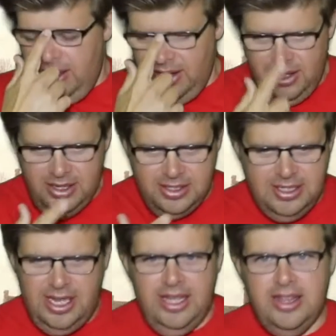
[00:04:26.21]
like I
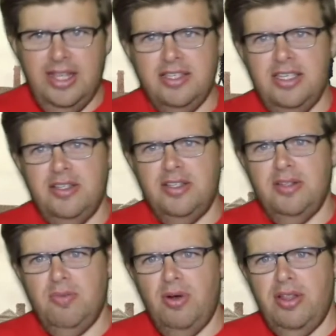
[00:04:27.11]
say, this is
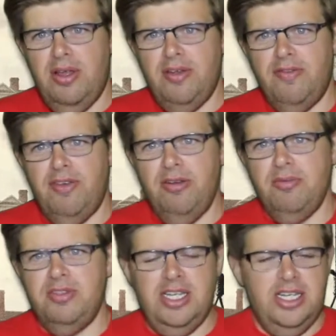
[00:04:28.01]
one of those
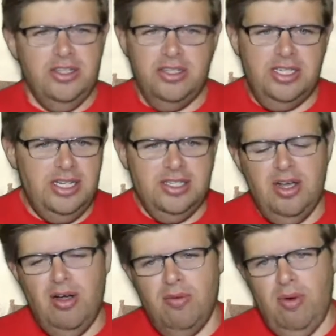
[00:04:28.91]
films that you just need to
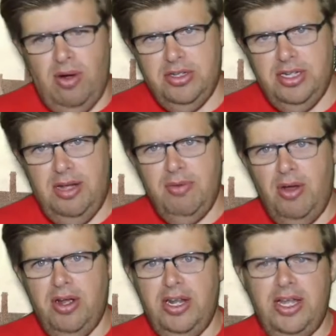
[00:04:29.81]
go and watch. I'm
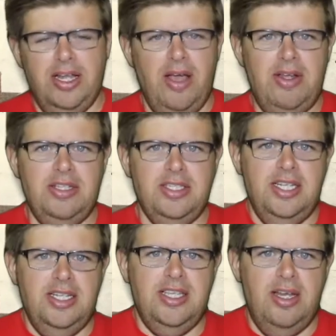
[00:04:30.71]
not going to go into
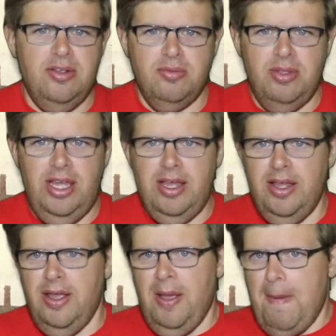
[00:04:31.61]
details with it,
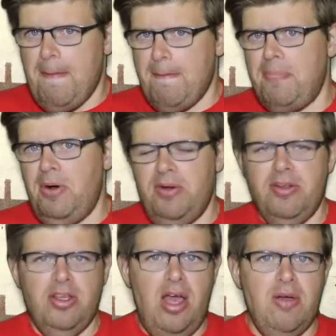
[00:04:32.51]

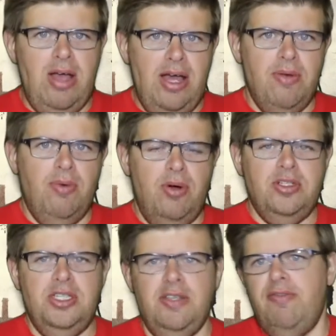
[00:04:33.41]
but go and
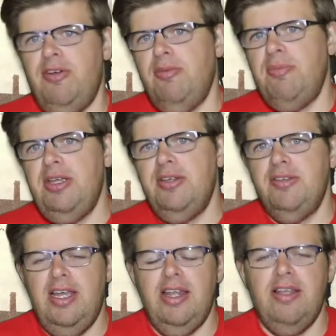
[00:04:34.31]
watch this film
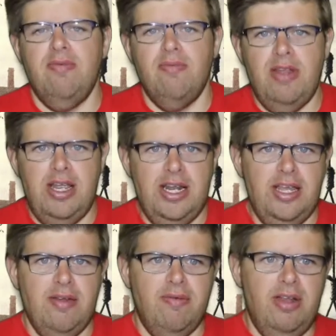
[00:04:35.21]
because it is
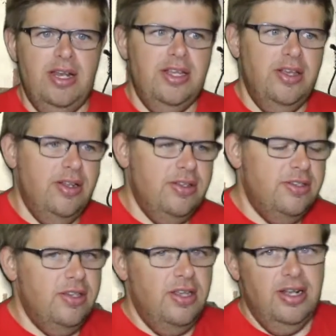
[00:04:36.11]
really, really good.
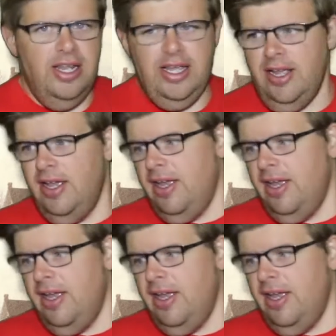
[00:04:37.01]
Certainly,